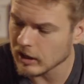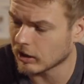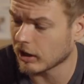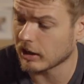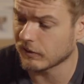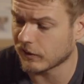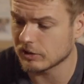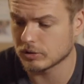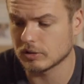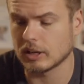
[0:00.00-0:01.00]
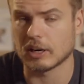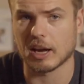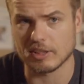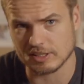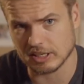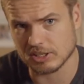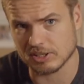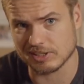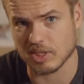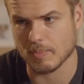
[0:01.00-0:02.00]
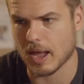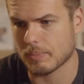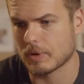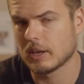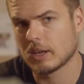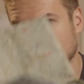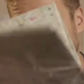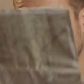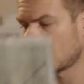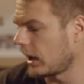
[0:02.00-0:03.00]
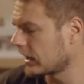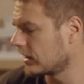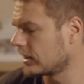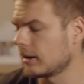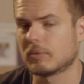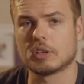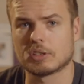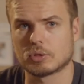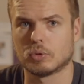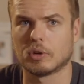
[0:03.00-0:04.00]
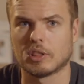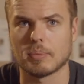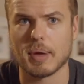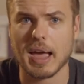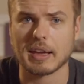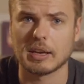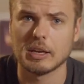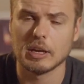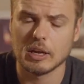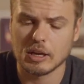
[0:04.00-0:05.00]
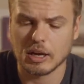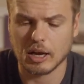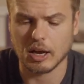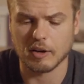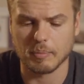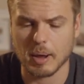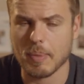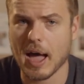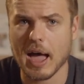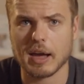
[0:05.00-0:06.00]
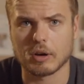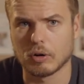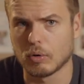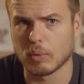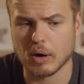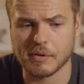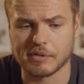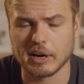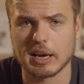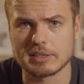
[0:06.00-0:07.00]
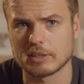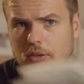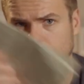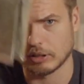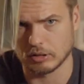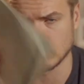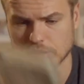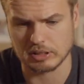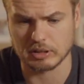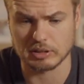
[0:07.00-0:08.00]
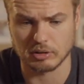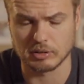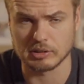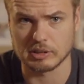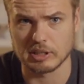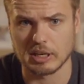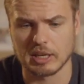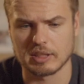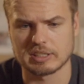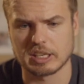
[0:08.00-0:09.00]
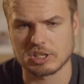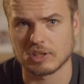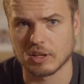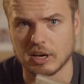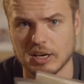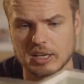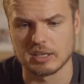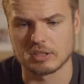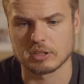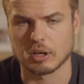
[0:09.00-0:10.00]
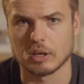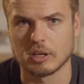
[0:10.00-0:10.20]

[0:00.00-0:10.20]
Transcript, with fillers: And I, if I do need other sections of the map, again, I can keep these stored in the back uh, of my pack or wherever else and only use on the, uh, the section that I need. So